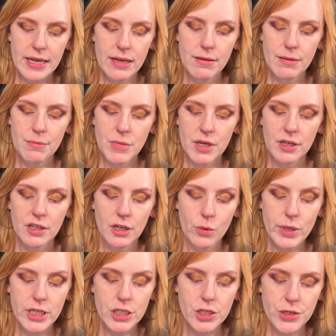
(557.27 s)
am
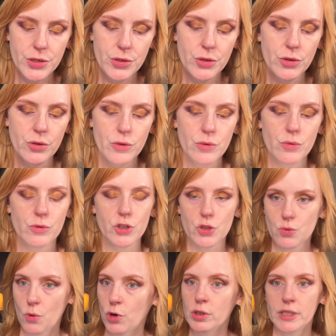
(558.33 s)
going to
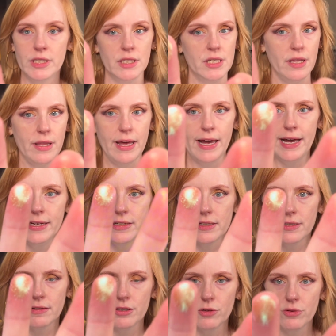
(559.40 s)
swirl into that.
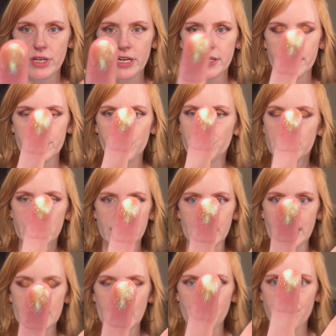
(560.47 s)
So there it is. You can see it
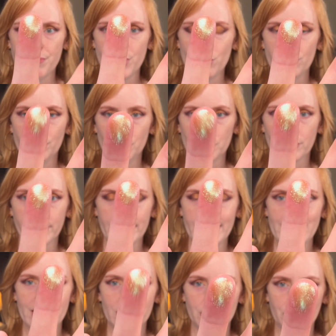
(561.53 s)
has that beautiful
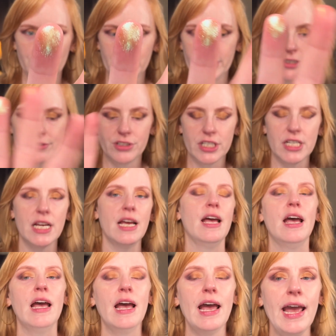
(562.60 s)
green shift.
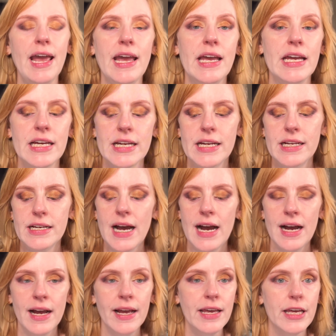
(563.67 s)
And
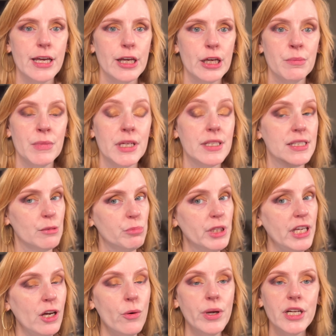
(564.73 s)
I am simply
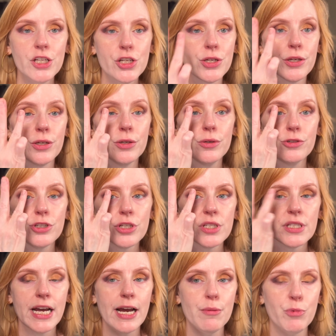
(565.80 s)
going to just
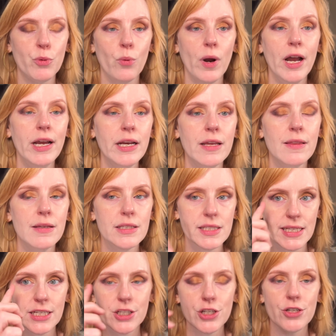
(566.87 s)
tap right in the
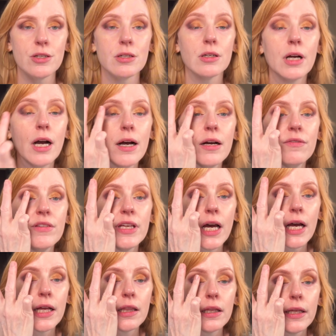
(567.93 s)
center of the
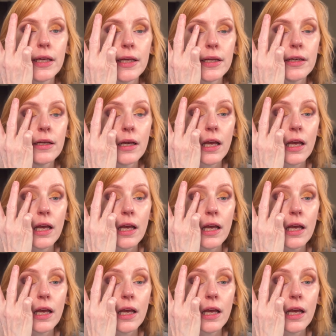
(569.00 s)
eyelid